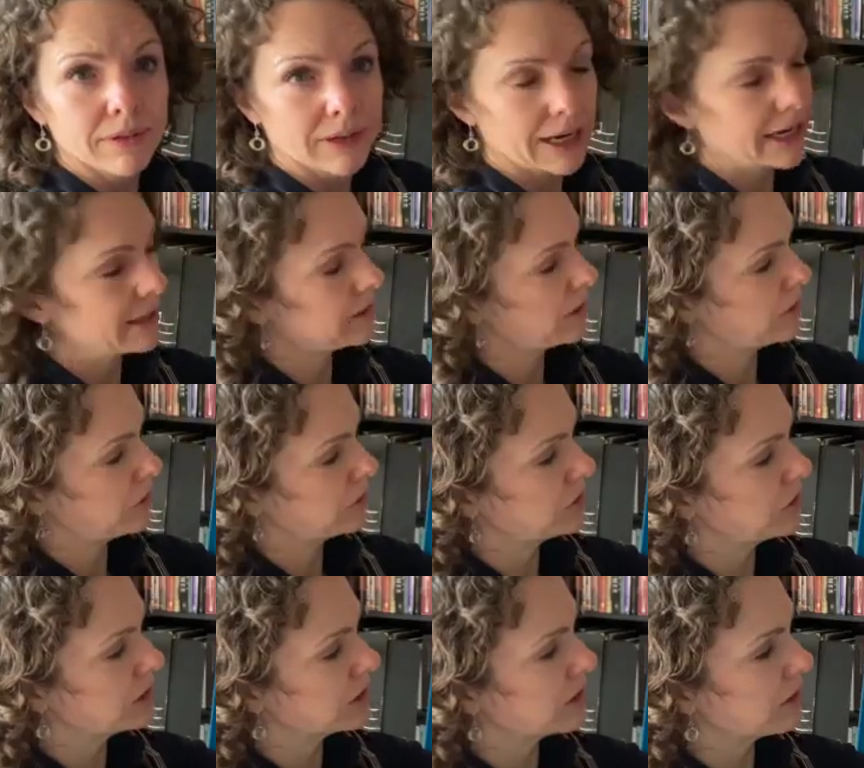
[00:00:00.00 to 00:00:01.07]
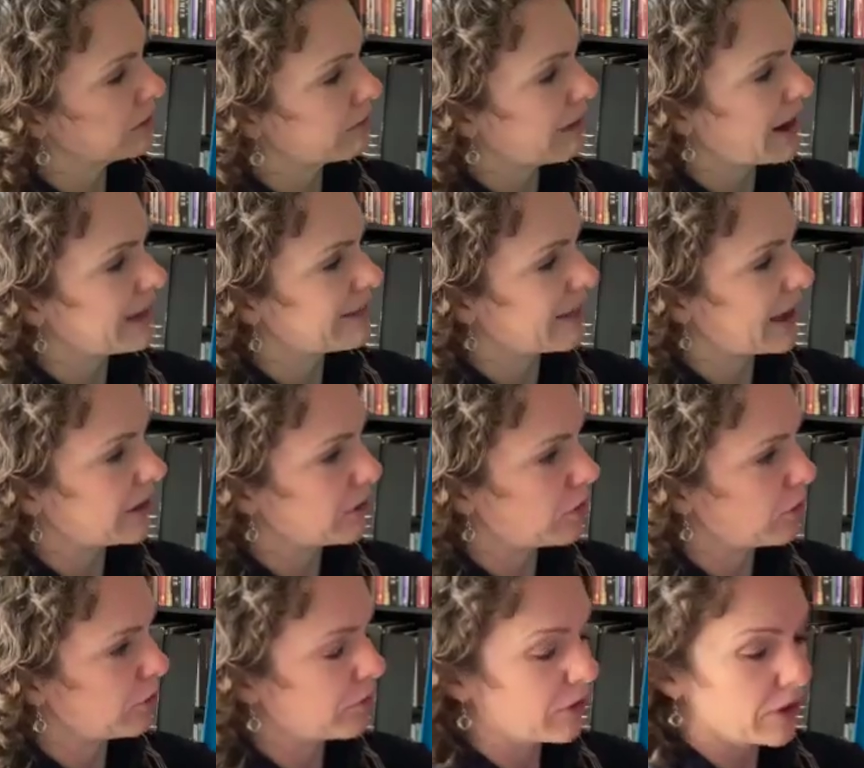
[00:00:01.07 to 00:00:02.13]
Okay, so you're just gonna write that
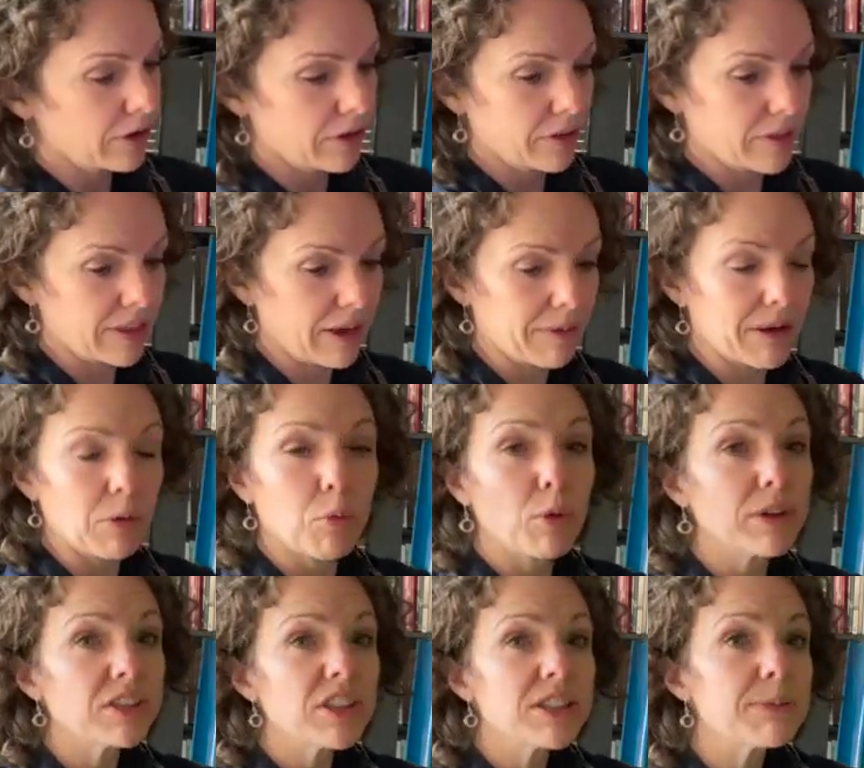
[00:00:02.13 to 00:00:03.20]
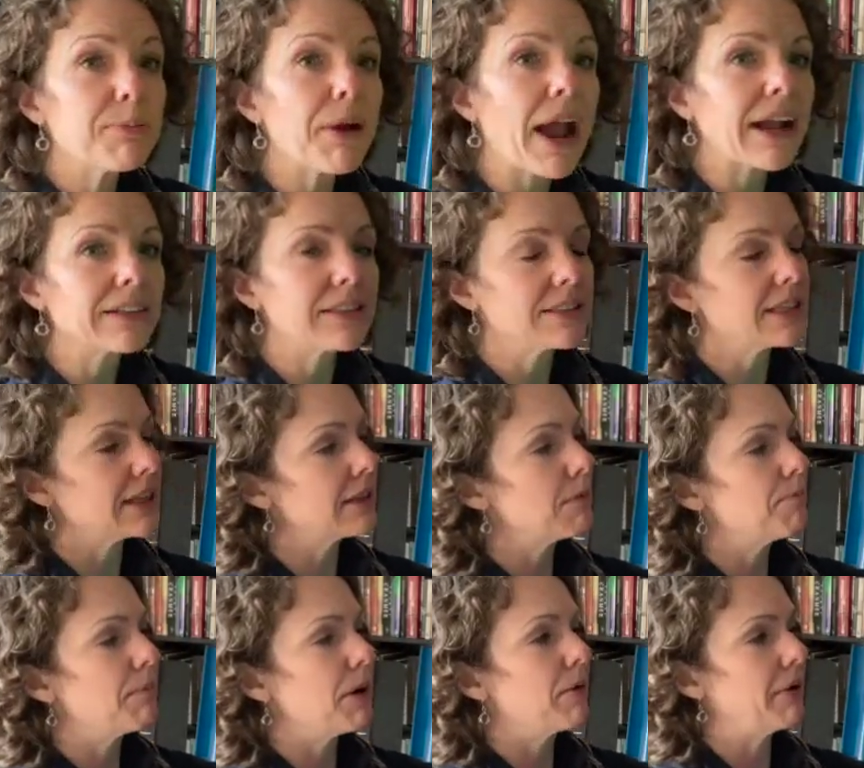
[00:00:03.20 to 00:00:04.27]
over that way. We're just practicing the
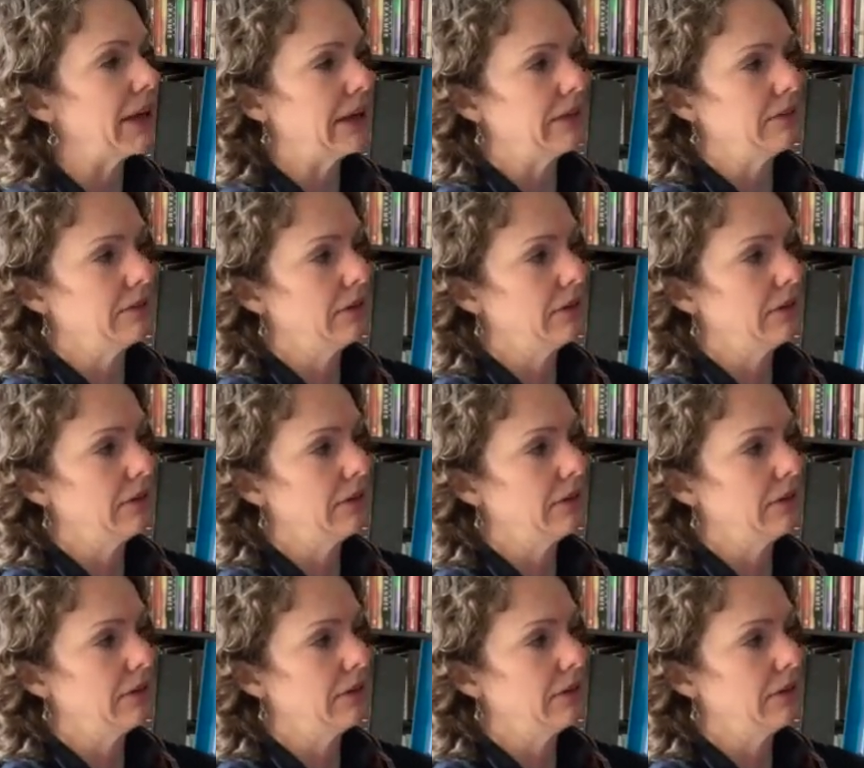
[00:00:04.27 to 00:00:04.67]
bowing.